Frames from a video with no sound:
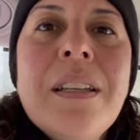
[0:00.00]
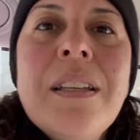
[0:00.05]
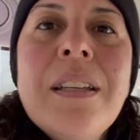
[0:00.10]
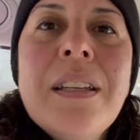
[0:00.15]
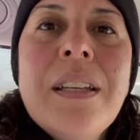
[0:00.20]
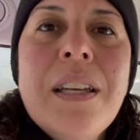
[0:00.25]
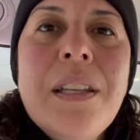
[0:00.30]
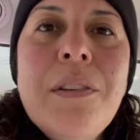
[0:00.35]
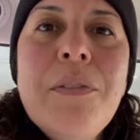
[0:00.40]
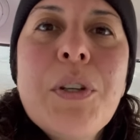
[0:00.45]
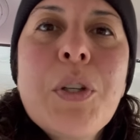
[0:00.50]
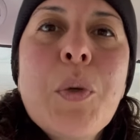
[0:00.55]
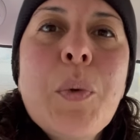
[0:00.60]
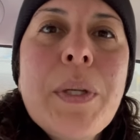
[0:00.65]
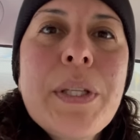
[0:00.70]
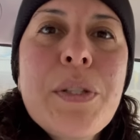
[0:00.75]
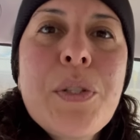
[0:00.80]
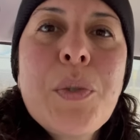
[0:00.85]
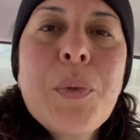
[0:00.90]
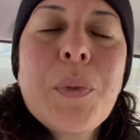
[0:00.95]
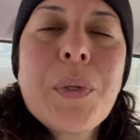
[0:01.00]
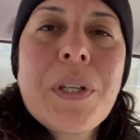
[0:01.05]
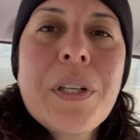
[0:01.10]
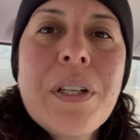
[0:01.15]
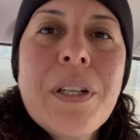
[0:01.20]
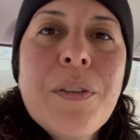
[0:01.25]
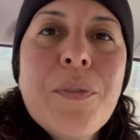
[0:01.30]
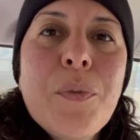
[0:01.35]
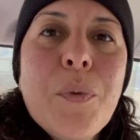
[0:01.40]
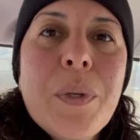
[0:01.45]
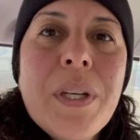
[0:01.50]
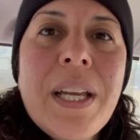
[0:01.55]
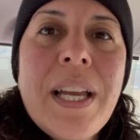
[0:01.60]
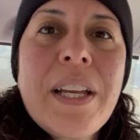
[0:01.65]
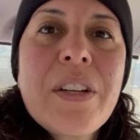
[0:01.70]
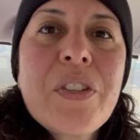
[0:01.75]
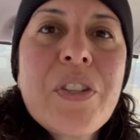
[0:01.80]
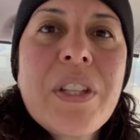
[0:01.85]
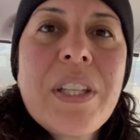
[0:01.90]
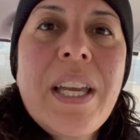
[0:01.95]
kind of a quick tour of what I
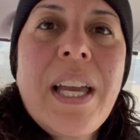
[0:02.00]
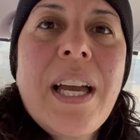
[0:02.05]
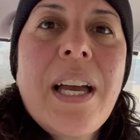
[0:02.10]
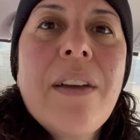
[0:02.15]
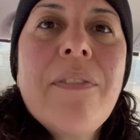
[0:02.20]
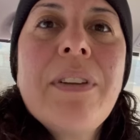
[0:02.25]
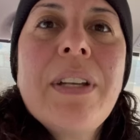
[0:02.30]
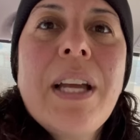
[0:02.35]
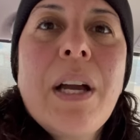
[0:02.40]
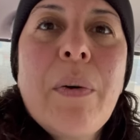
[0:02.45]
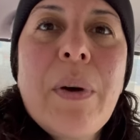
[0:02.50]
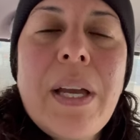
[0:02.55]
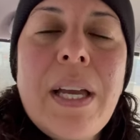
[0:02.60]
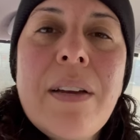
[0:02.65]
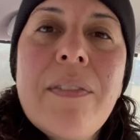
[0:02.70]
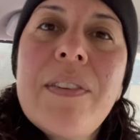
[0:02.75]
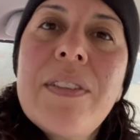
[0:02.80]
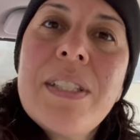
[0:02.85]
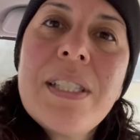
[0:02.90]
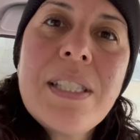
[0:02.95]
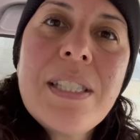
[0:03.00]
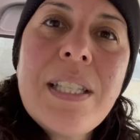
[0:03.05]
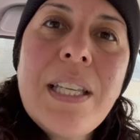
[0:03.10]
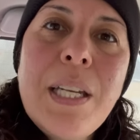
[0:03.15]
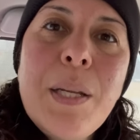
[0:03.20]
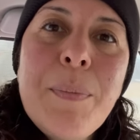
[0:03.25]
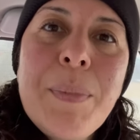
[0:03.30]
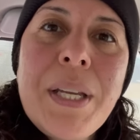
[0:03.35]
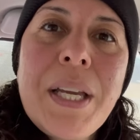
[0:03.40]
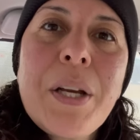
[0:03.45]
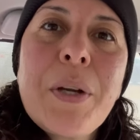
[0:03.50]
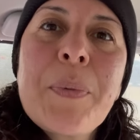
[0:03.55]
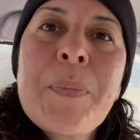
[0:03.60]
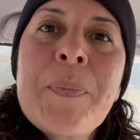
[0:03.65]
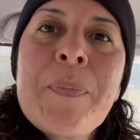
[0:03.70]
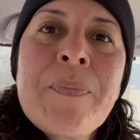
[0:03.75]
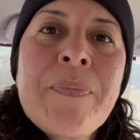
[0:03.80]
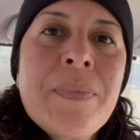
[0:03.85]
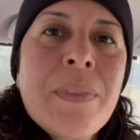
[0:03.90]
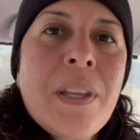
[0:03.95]
actually have and how I have it set up now.
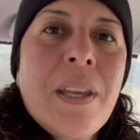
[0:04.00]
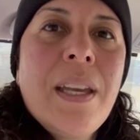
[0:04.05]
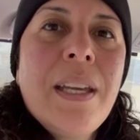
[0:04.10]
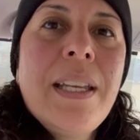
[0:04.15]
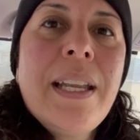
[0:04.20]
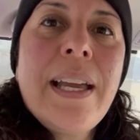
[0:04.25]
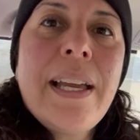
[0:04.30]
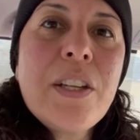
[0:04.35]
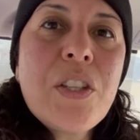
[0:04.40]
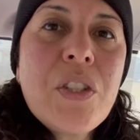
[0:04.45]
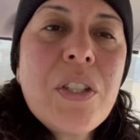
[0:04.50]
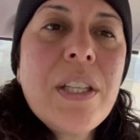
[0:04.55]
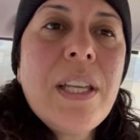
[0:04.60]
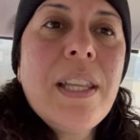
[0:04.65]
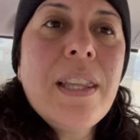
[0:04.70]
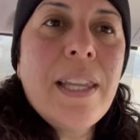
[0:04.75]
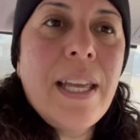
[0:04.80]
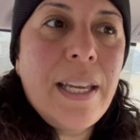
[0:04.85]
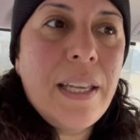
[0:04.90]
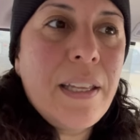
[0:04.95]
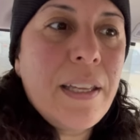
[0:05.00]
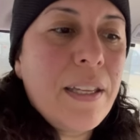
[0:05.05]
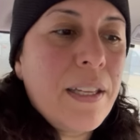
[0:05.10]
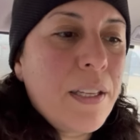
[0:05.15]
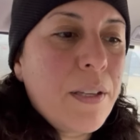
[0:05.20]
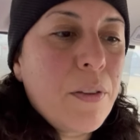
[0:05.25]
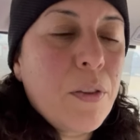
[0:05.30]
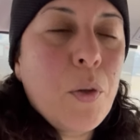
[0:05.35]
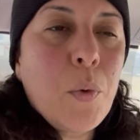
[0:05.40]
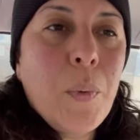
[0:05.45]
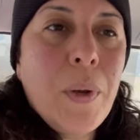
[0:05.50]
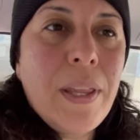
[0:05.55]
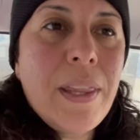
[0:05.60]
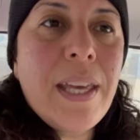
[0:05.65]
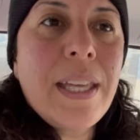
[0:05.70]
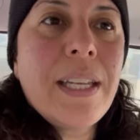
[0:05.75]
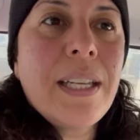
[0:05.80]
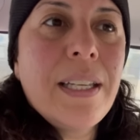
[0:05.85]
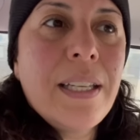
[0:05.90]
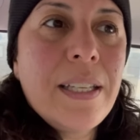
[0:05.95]
And I actually like it the way
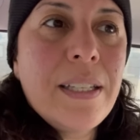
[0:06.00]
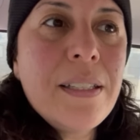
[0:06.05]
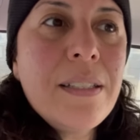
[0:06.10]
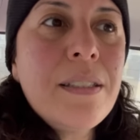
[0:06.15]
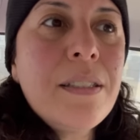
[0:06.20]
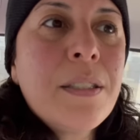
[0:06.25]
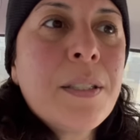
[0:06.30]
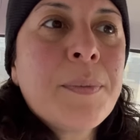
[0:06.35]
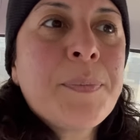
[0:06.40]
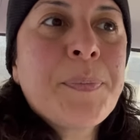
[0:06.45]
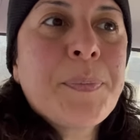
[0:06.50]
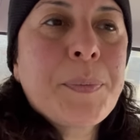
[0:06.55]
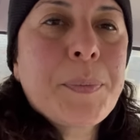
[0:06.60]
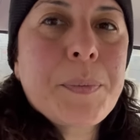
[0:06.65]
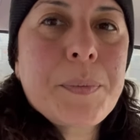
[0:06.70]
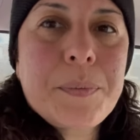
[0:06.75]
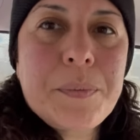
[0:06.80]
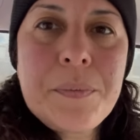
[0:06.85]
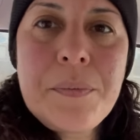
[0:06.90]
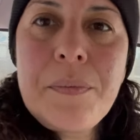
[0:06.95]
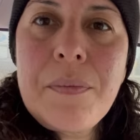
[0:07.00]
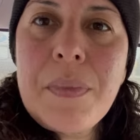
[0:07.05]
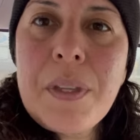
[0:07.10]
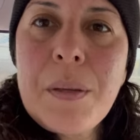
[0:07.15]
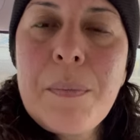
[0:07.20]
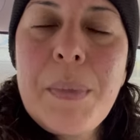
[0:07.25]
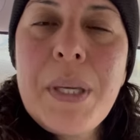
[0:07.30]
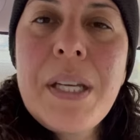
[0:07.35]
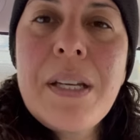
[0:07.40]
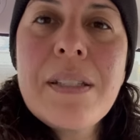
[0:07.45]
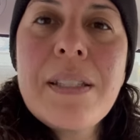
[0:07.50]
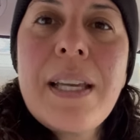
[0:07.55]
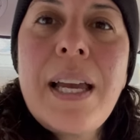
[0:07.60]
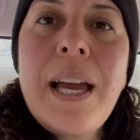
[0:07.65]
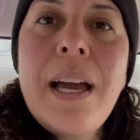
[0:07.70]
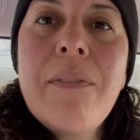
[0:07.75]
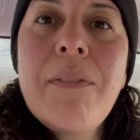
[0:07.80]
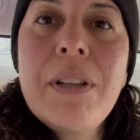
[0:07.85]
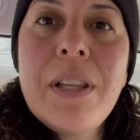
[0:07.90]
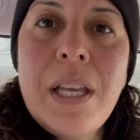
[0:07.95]
that it is because I
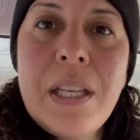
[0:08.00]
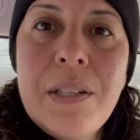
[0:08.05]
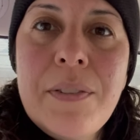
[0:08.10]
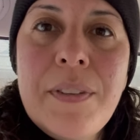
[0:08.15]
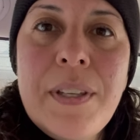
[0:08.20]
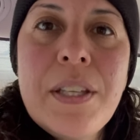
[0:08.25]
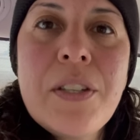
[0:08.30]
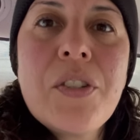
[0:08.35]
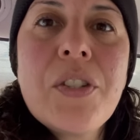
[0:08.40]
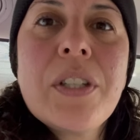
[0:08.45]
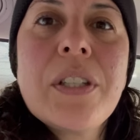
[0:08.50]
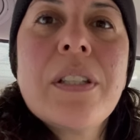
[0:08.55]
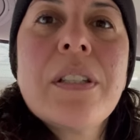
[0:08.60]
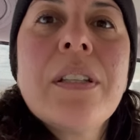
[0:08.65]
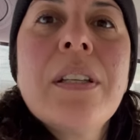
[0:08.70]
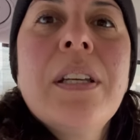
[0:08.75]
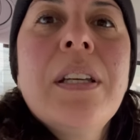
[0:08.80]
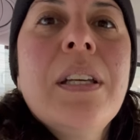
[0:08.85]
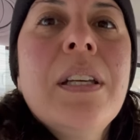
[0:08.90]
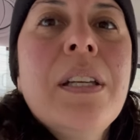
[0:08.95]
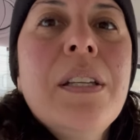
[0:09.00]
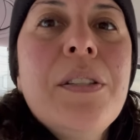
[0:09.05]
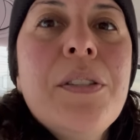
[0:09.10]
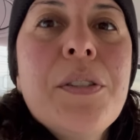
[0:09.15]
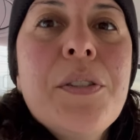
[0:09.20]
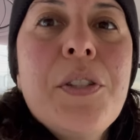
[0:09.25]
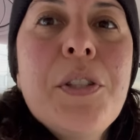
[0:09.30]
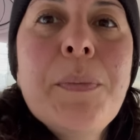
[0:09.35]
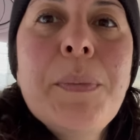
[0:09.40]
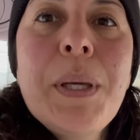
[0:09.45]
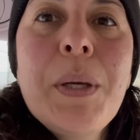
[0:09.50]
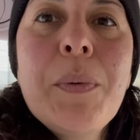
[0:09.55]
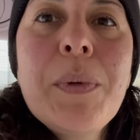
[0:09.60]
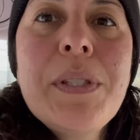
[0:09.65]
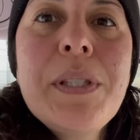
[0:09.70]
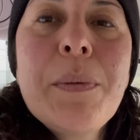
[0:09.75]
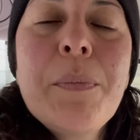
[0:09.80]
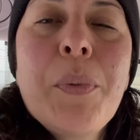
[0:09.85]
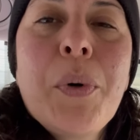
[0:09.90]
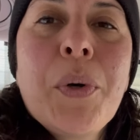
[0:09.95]
have a lot of kitchen. So to me,
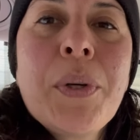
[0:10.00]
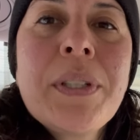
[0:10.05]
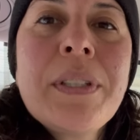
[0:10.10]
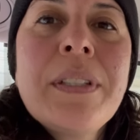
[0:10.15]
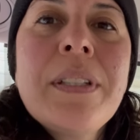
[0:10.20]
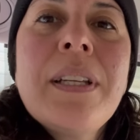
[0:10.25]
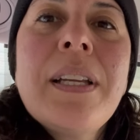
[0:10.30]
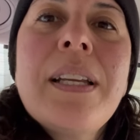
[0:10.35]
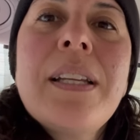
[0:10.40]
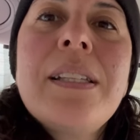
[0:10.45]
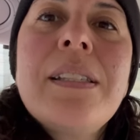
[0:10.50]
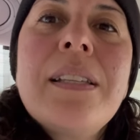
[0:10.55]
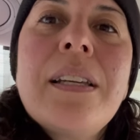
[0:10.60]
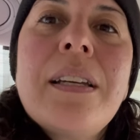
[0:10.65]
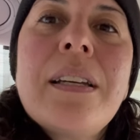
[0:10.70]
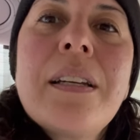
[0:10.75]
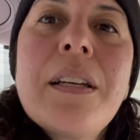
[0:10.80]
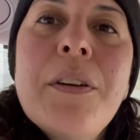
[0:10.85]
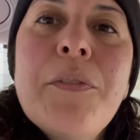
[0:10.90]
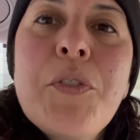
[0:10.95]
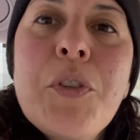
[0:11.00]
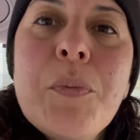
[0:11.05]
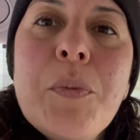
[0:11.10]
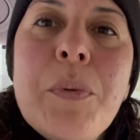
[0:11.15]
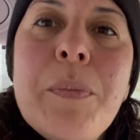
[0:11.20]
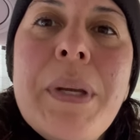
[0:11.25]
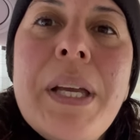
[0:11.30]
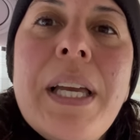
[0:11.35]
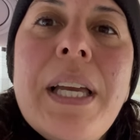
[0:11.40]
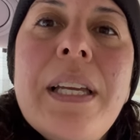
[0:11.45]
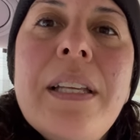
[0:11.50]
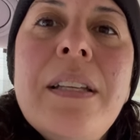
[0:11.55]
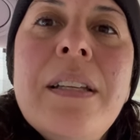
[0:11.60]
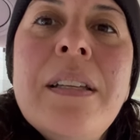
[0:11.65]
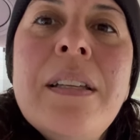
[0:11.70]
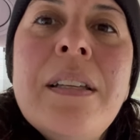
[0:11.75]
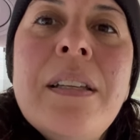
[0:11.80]
what's important is a comfortable bed,